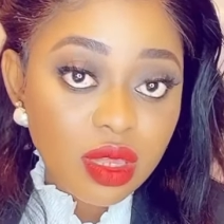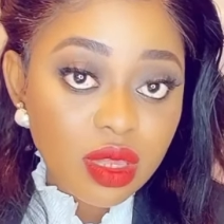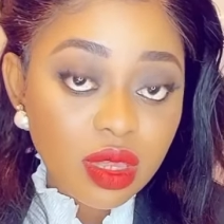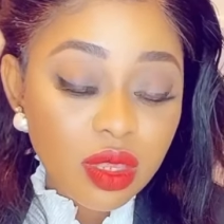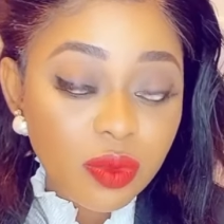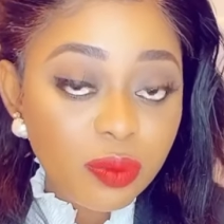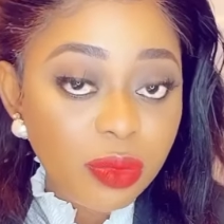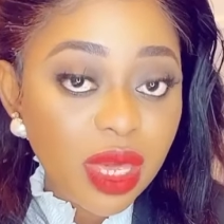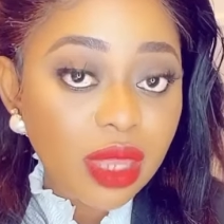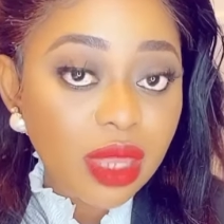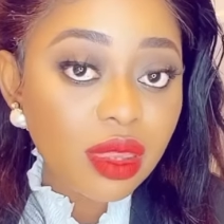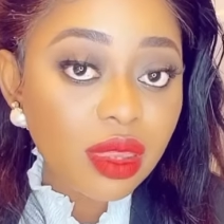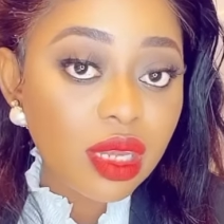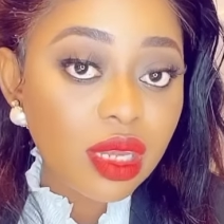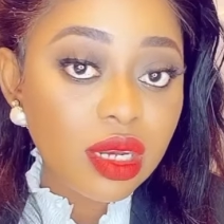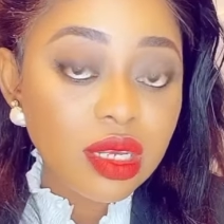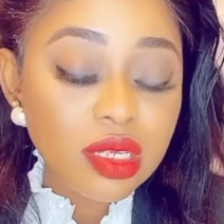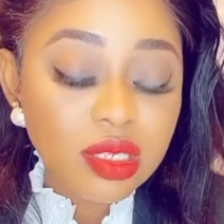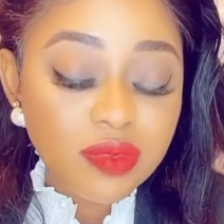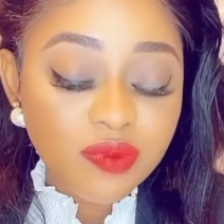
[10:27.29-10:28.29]
The main thing
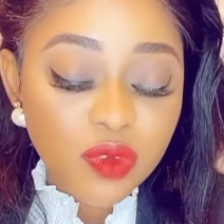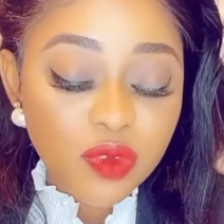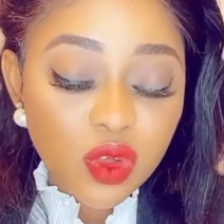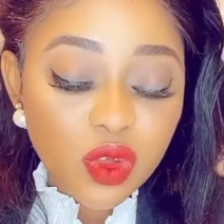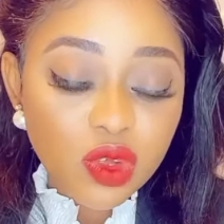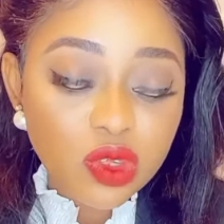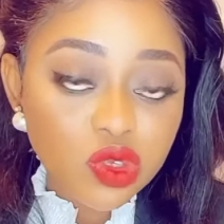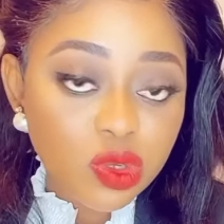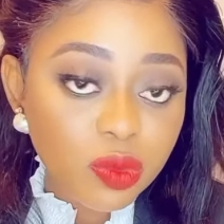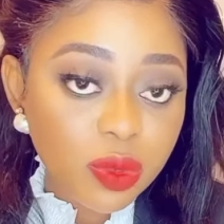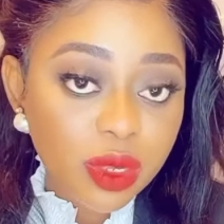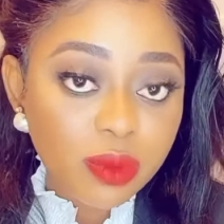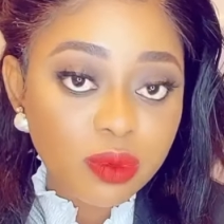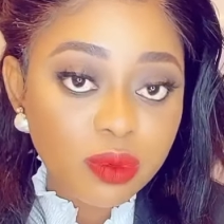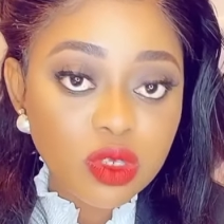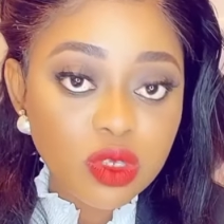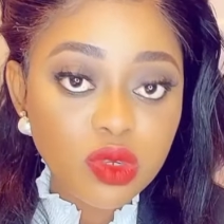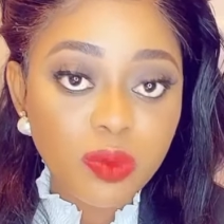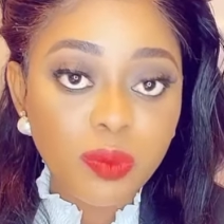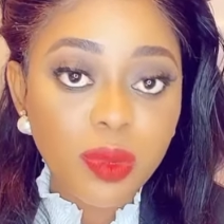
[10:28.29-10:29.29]
is for you to be able
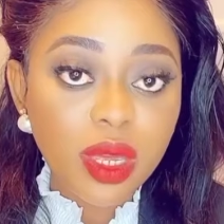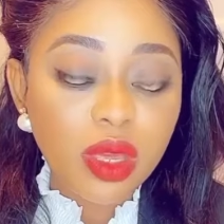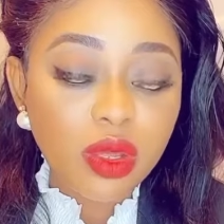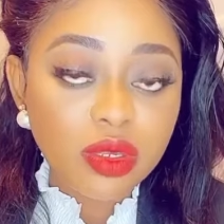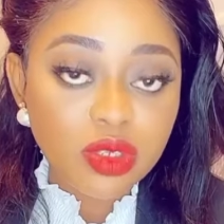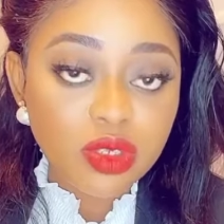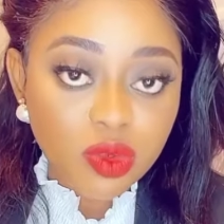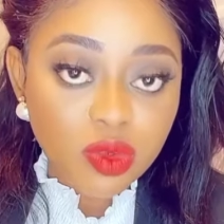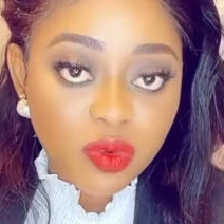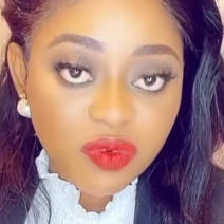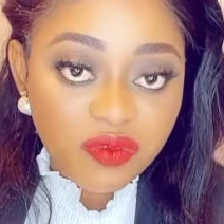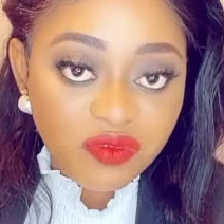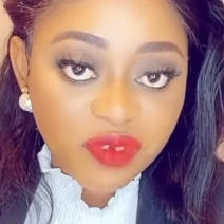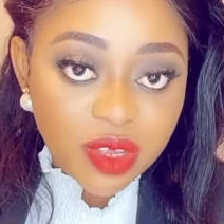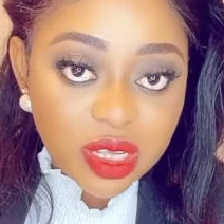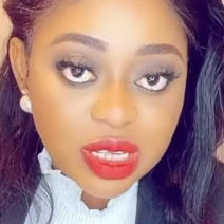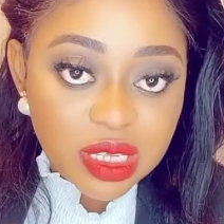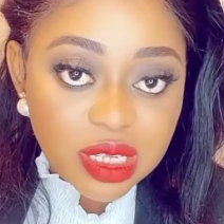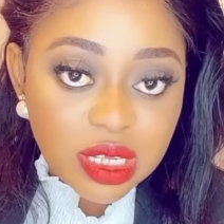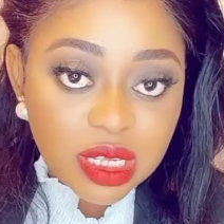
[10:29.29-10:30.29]
to pay your school
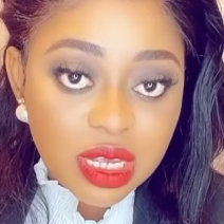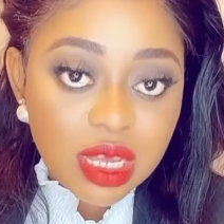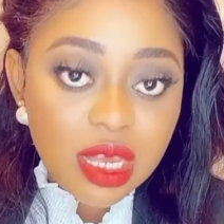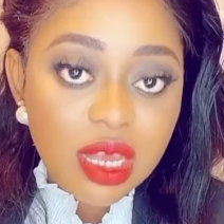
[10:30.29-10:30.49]
fees.